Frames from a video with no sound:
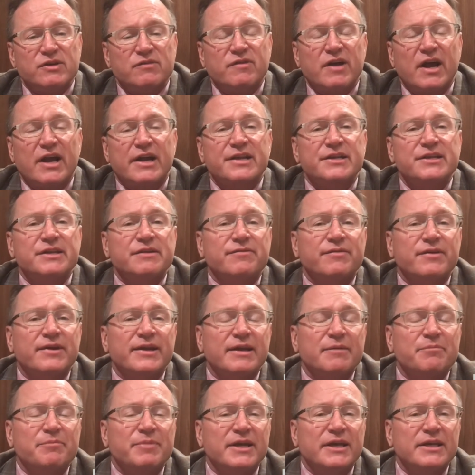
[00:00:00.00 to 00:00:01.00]
You've got a
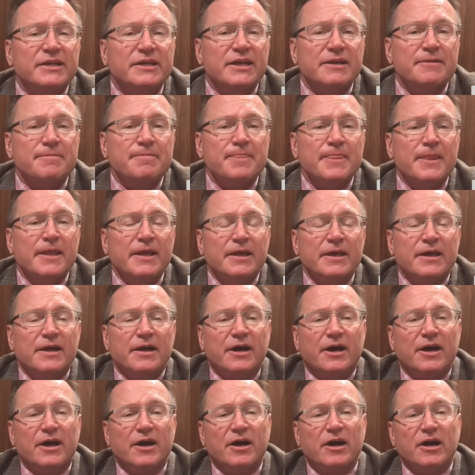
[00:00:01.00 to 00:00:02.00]
differing opinion,
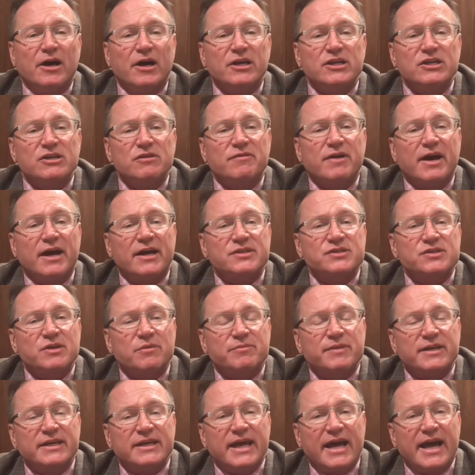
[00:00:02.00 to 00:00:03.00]
uh, you've got
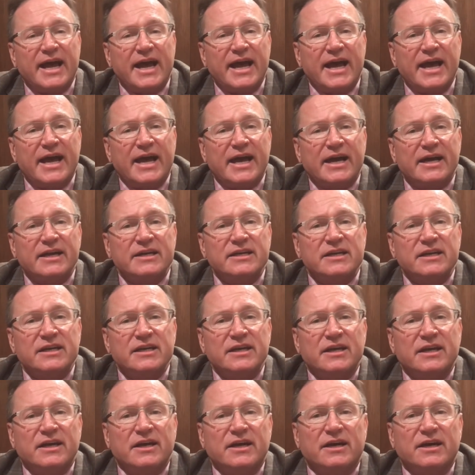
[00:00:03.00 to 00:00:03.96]
something to add,